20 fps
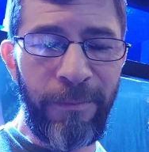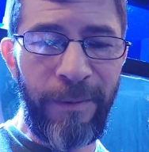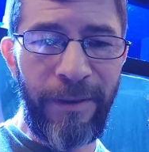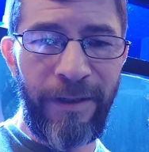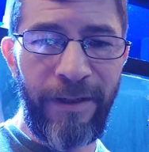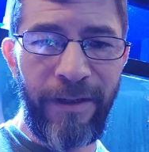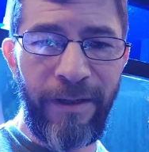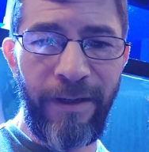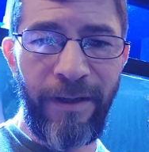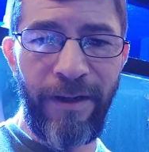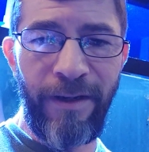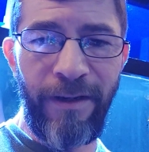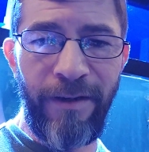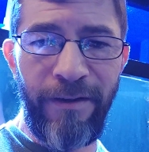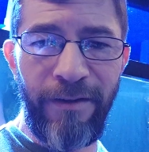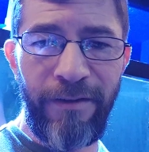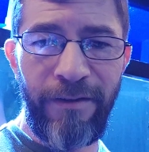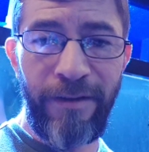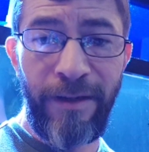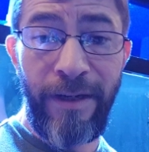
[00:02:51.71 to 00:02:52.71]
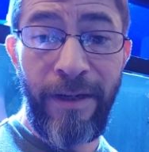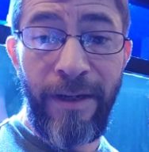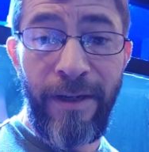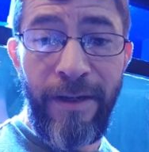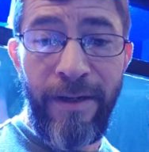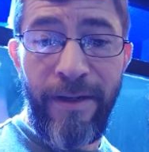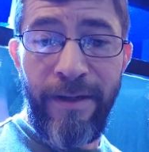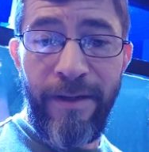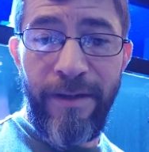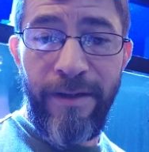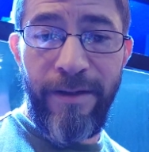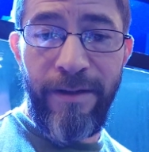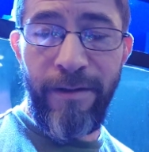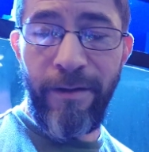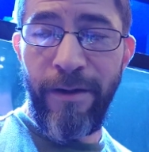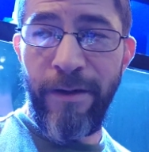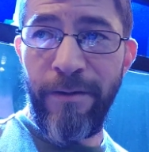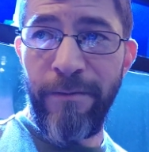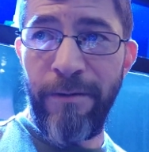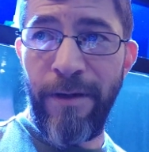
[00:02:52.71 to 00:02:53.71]
because you
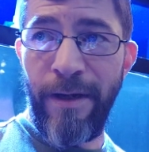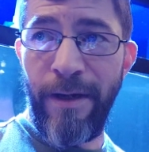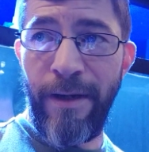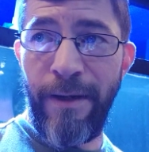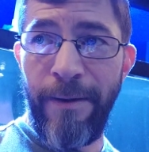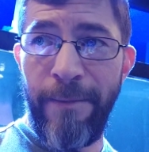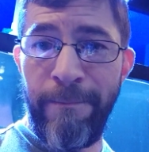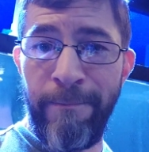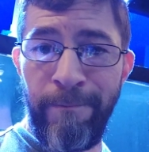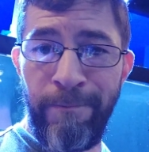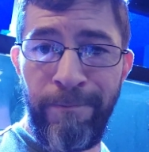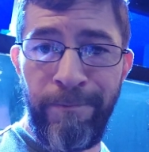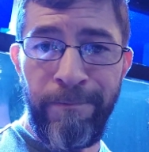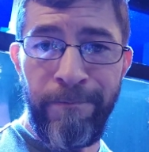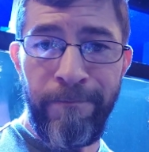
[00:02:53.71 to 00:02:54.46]
can